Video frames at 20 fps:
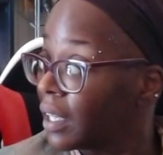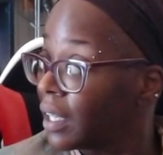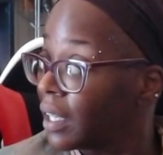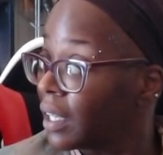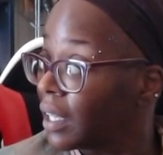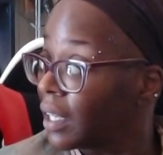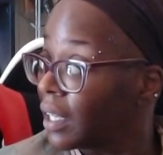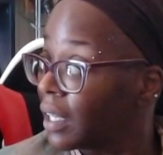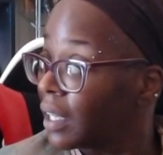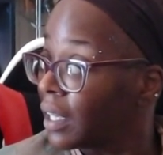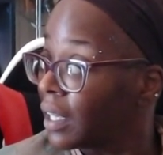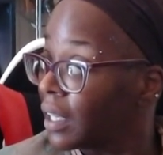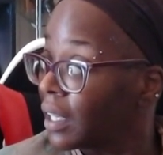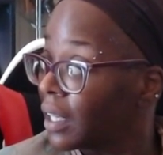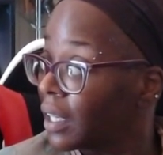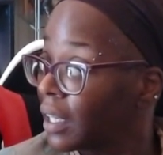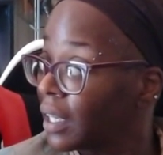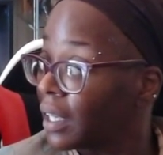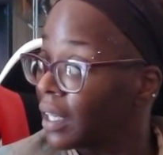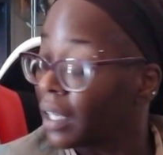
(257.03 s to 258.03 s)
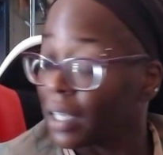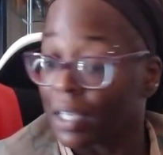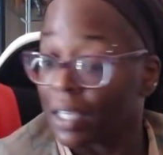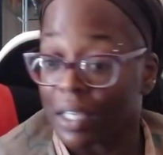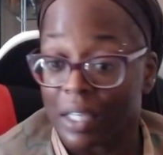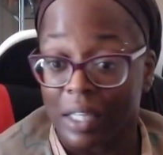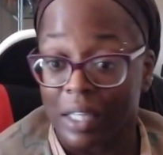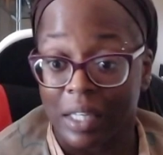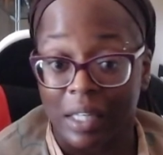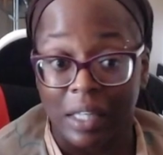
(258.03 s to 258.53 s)

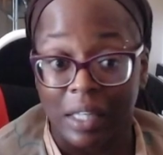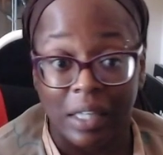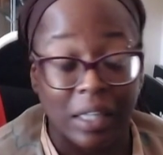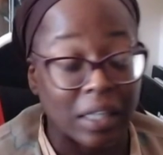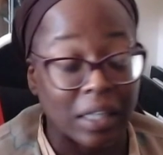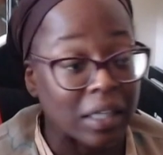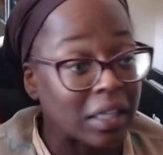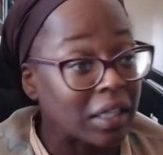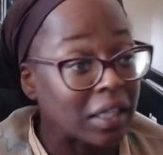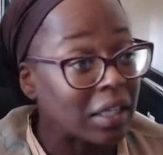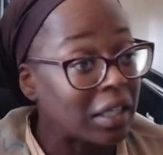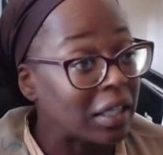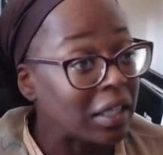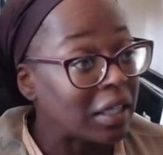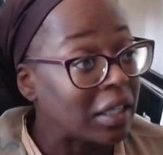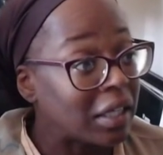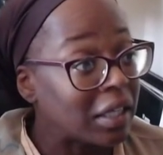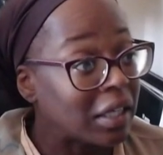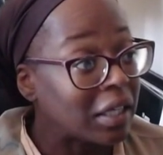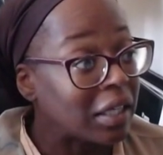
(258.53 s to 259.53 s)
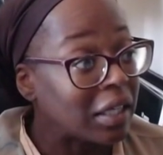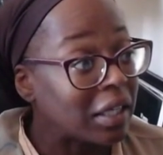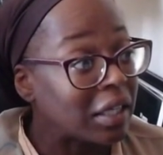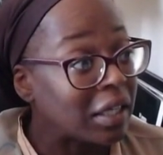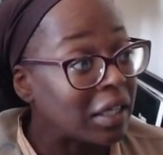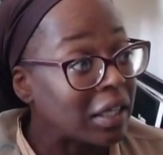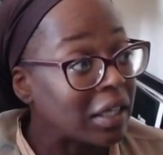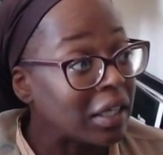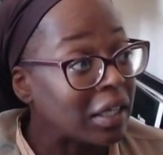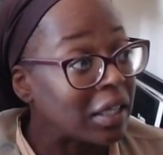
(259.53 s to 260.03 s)

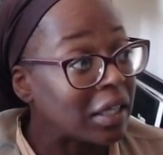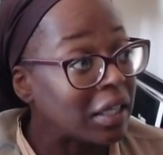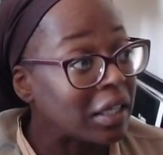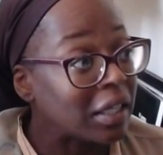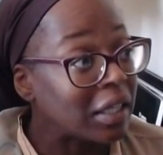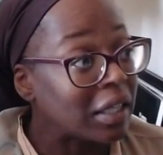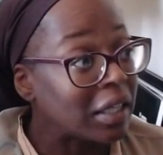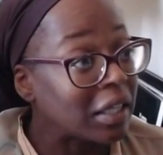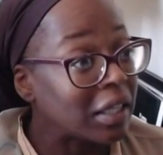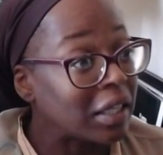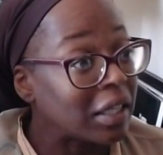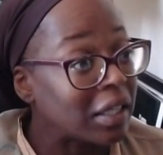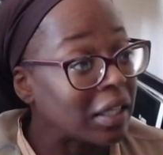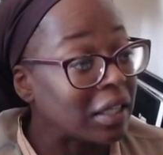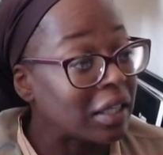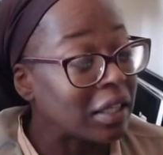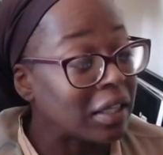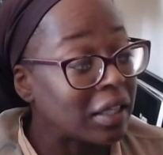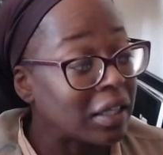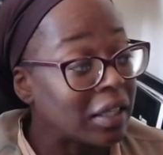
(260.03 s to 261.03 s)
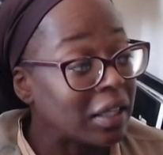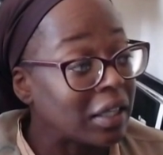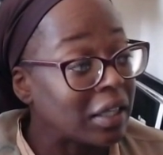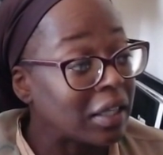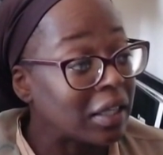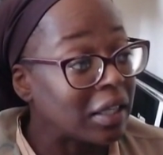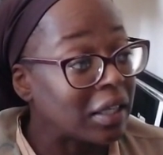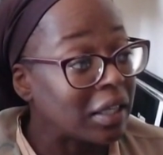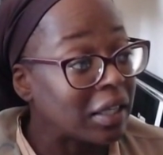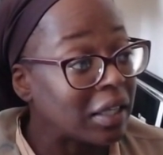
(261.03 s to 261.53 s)

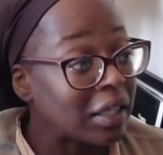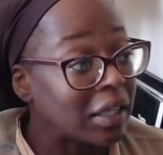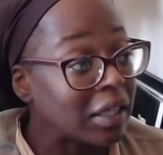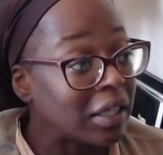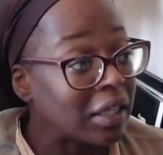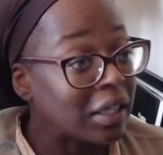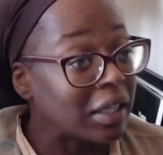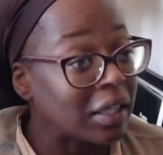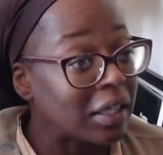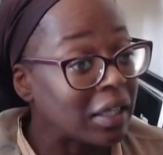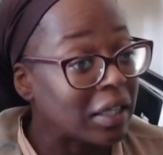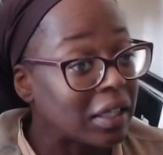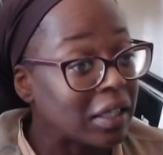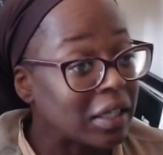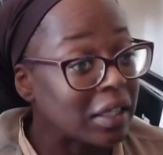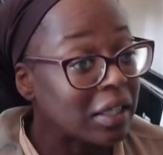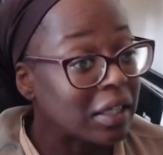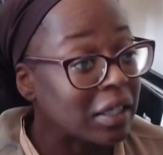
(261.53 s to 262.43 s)
The person shown says nothing.